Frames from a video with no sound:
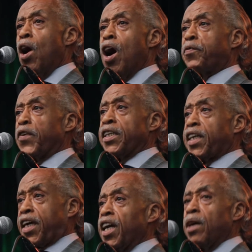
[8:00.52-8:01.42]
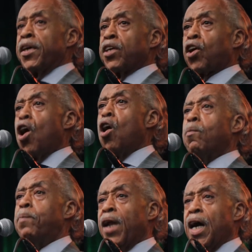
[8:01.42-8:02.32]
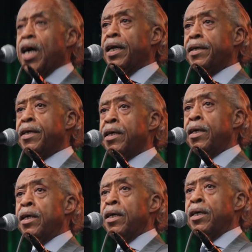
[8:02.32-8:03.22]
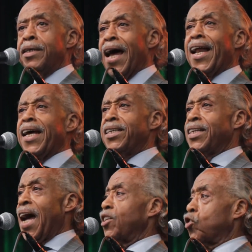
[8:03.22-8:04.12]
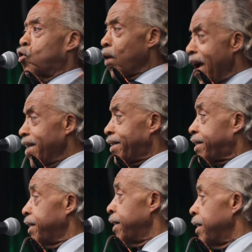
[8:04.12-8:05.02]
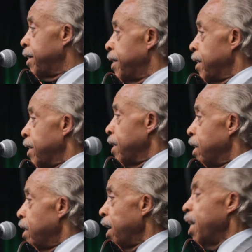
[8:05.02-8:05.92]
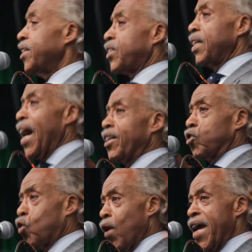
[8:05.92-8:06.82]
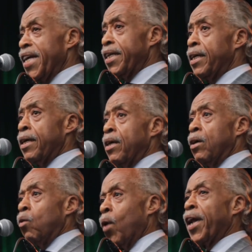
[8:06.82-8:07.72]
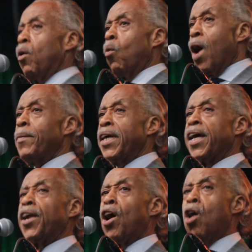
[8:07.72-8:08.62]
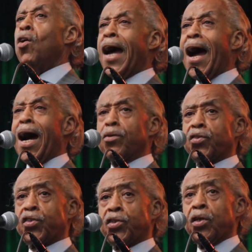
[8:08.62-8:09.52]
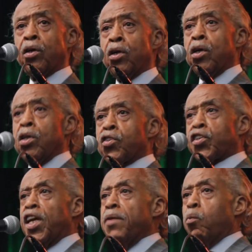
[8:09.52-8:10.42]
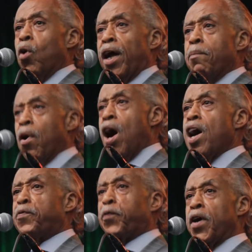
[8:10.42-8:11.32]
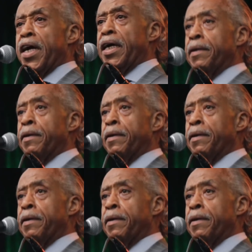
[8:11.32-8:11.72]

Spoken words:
off and kill him in cold blood. That is not great. It's not great when a woman in her own house sleep with a boyfriend